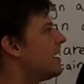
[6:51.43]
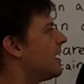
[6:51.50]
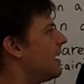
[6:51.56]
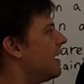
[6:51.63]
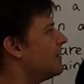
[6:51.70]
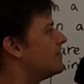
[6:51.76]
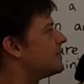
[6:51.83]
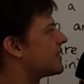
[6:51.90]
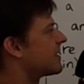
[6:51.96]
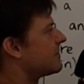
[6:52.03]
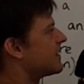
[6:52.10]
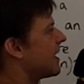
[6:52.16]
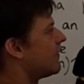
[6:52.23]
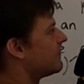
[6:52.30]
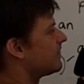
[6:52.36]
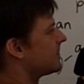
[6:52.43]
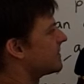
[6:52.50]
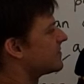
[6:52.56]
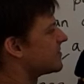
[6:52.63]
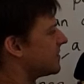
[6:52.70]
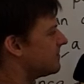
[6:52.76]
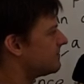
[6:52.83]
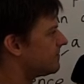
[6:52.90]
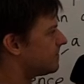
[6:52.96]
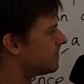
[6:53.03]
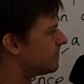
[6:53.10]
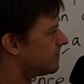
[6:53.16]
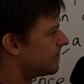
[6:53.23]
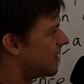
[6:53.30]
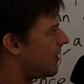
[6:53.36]
Um, now, some
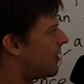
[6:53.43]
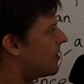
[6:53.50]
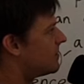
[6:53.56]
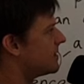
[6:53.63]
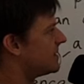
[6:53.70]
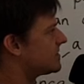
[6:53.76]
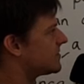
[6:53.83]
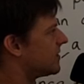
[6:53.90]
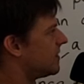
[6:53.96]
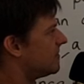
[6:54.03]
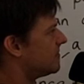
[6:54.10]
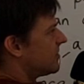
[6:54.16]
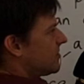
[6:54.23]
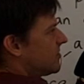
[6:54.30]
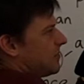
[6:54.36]
army terms, I